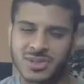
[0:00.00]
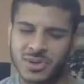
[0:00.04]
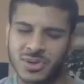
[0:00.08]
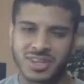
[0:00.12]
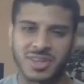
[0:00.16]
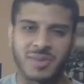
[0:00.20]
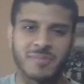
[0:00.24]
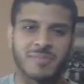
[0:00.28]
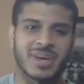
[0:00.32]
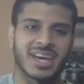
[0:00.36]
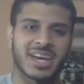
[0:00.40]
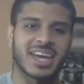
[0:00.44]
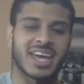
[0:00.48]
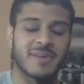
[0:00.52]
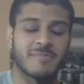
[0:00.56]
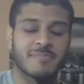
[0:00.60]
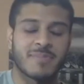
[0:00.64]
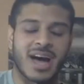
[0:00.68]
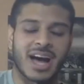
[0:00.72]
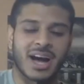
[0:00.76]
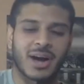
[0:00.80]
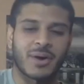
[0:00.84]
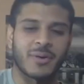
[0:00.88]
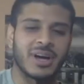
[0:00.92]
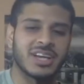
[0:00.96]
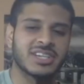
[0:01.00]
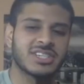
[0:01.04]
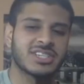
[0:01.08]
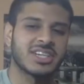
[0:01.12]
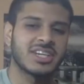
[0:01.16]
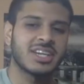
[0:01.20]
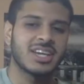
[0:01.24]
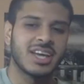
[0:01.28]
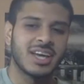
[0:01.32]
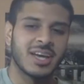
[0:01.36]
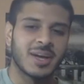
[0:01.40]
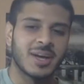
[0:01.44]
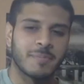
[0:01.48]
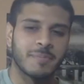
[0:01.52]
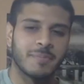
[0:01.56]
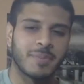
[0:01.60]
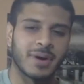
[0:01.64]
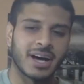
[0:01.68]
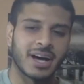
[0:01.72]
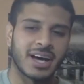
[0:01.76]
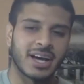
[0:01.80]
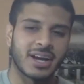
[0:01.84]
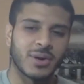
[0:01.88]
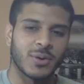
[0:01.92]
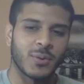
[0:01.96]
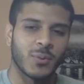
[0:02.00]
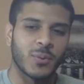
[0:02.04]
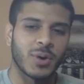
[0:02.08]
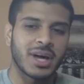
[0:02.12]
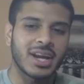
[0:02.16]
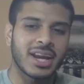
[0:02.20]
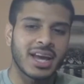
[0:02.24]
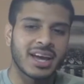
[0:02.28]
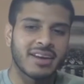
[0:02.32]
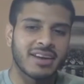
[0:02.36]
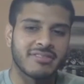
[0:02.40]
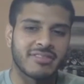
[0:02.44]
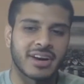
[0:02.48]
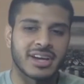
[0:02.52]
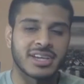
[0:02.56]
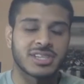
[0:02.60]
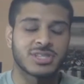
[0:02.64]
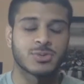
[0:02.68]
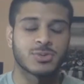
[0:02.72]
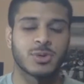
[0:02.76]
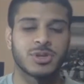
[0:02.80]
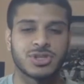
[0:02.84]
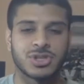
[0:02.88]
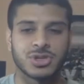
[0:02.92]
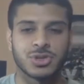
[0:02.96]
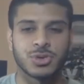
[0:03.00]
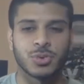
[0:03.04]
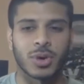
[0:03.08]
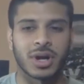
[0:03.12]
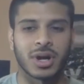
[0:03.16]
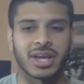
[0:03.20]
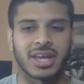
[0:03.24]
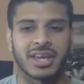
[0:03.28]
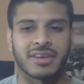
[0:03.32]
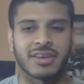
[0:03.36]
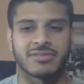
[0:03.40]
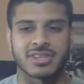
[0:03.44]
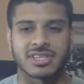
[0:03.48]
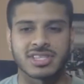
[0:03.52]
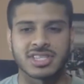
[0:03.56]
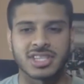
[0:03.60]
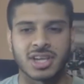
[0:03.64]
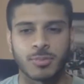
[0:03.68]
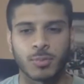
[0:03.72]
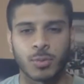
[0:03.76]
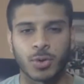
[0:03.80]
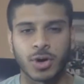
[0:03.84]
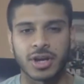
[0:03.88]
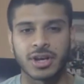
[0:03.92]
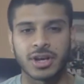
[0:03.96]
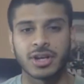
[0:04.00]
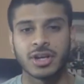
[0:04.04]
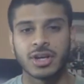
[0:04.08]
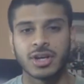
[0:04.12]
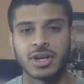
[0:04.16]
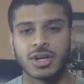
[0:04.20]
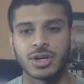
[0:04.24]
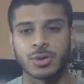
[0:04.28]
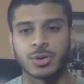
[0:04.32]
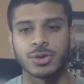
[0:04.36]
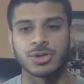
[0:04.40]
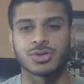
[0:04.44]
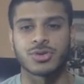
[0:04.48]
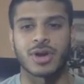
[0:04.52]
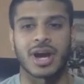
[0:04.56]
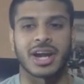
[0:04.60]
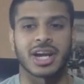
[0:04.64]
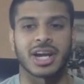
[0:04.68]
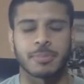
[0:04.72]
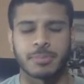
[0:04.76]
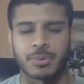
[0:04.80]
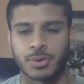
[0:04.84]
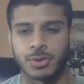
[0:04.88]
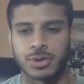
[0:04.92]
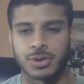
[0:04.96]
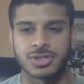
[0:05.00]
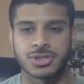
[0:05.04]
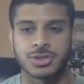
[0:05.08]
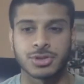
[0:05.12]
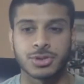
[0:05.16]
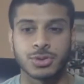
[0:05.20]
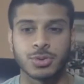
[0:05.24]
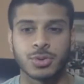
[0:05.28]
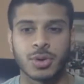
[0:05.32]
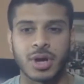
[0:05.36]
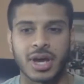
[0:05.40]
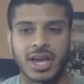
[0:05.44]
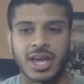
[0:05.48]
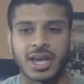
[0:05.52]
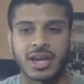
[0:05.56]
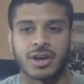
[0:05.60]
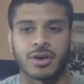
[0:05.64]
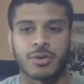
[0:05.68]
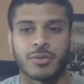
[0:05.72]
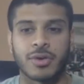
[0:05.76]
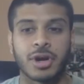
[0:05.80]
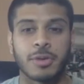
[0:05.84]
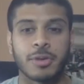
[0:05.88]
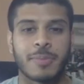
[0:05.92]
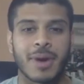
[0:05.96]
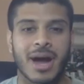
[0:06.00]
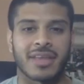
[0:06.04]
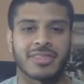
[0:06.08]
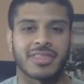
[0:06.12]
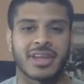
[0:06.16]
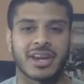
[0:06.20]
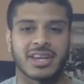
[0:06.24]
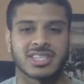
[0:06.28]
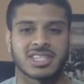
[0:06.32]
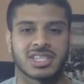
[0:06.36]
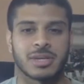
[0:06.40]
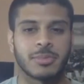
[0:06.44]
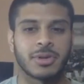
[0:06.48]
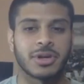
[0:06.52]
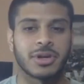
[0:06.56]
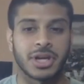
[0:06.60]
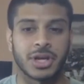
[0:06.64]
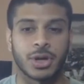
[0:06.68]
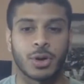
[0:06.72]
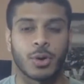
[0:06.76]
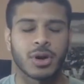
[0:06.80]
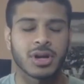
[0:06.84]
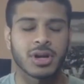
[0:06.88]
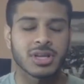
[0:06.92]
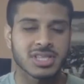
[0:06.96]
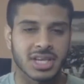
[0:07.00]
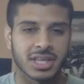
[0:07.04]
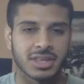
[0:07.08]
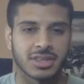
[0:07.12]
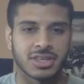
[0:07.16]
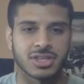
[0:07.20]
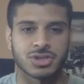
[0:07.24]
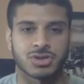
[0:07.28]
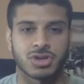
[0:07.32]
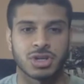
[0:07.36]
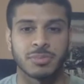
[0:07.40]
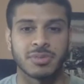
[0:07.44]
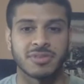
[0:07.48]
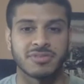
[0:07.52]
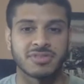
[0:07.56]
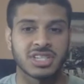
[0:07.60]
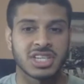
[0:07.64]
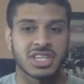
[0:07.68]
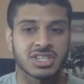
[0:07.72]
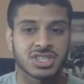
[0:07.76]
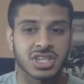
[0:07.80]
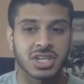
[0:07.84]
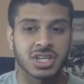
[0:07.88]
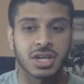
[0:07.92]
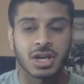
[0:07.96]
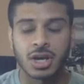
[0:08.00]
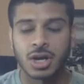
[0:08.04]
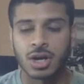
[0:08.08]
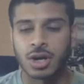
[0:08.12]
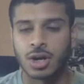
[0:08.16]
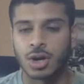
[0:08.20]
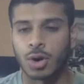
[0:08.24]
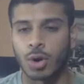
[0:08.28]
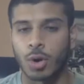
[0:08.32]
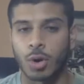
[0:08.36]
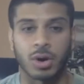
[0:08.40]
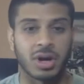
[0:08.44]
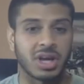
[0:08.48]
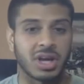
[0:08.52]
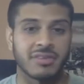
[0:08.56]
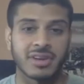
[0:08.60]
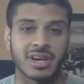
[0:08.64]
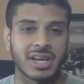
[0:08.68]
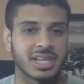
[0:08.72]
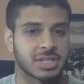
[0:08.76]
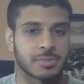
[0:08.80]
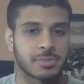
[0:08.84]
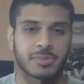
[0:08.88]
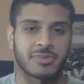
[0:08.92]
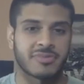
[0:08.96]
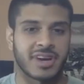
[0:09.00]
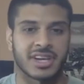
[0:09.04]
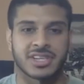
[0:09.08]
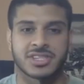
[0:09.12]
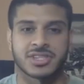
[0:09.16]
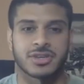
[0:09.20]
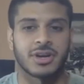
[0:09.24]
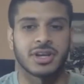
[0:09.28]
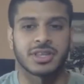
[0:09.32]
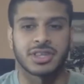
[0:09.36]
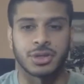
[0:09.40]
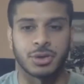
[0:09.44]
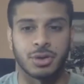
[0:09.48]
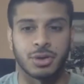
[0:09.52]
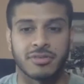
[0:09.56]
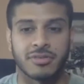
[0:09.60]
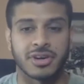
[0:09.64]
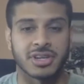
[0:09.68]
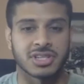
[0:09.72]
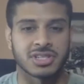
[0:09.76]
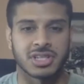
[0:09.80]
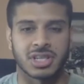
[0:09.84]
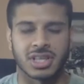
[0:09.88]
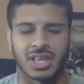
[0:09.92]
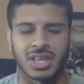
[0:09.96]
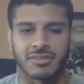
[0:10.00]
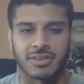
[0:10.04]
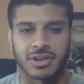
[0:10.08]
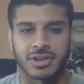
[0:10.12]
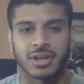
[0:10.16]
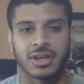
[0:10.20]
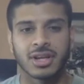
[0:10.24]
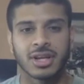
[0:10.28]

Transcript: of the big impact question. But what advice would you want to give to someone who's trying to pursue a career path that is similar to yours in the stream of teaching, or even as a professor at the university level?